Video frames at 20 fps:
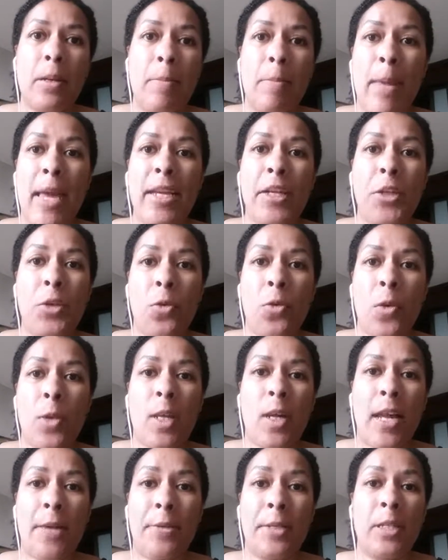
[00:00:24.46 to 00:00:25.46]
make sure
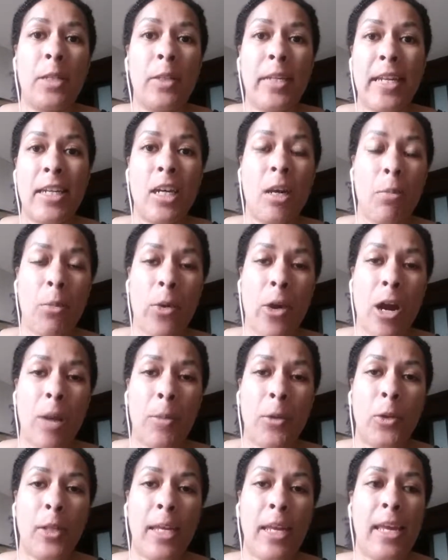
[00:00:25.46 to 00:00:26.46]
that I was cleaned up
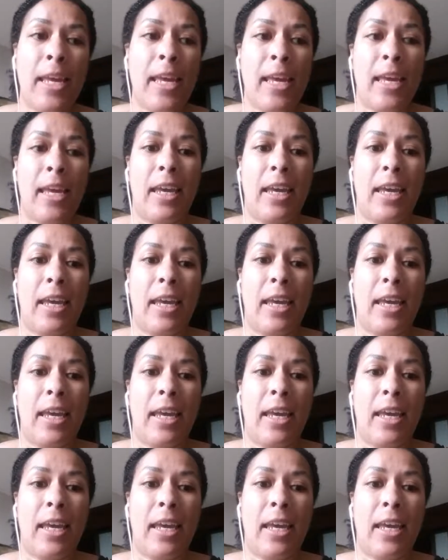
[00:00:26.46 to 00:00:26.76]
properly